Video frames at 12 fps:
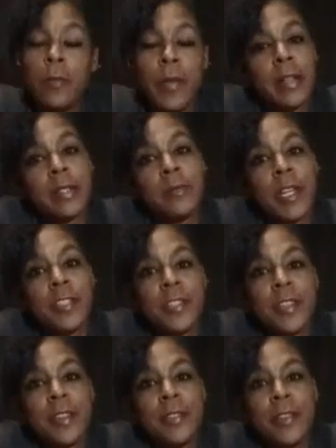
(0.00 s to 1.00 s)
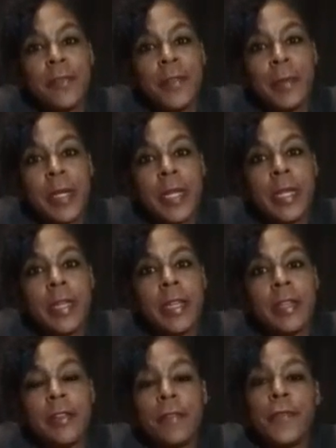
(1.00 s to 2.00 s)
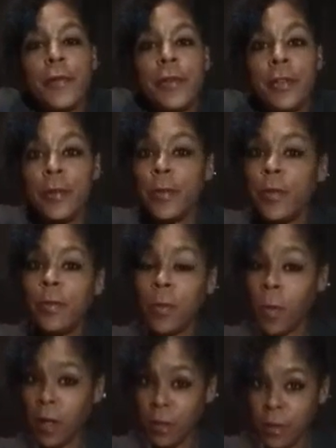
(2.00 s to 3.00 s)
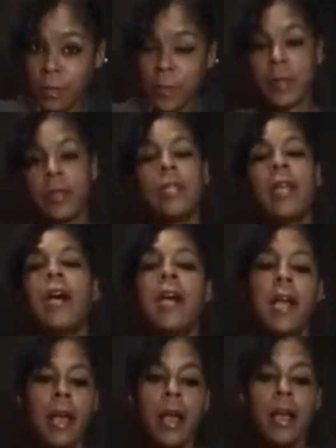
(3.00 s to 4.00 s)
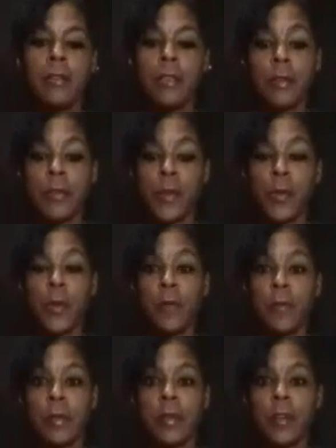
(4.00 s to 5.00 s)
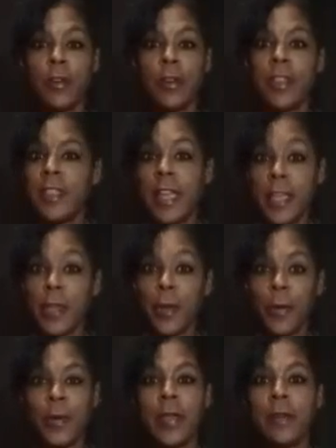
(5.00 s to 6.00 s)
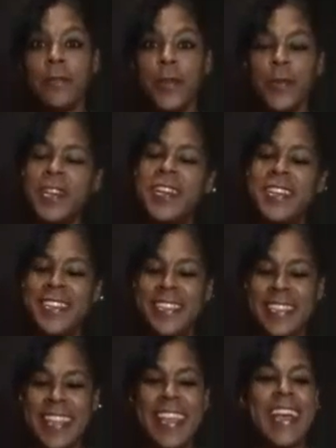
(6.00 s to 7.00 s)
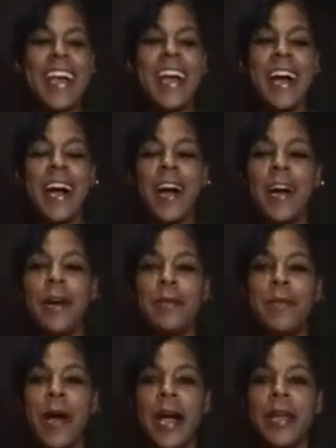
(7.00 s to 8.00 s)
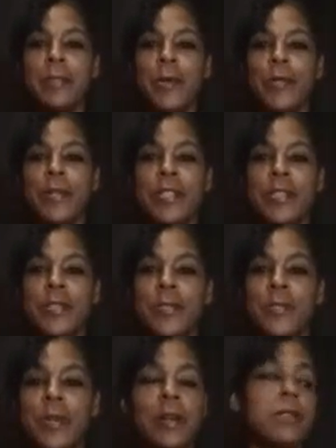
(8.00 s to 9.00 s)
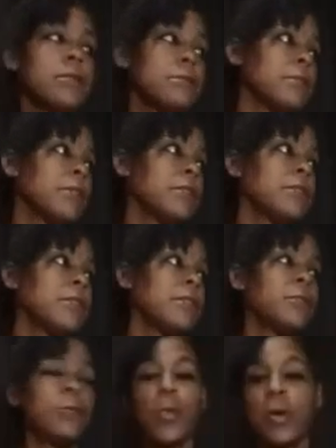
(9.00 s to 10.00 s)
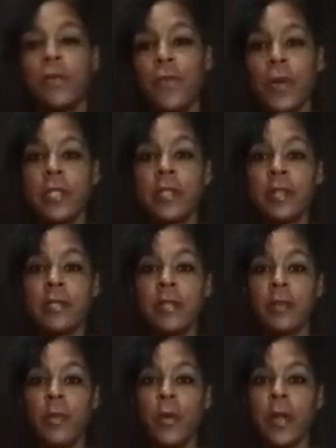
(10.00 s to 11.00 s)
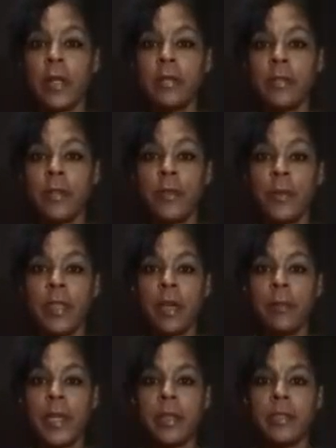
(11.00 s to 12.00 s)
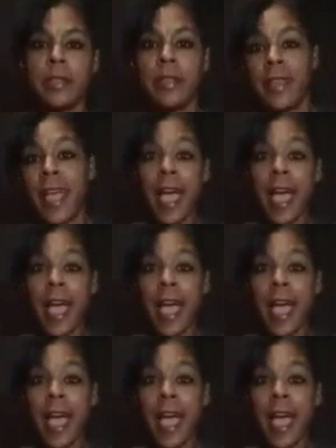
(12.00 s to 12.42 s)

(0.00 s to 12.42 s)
Welcome back to my channel, everybody, and if you're new, welcome. Those of you who've returned, thank you, love you. I am going to, let's see, it's 1:46 in the morning, so you know what that means.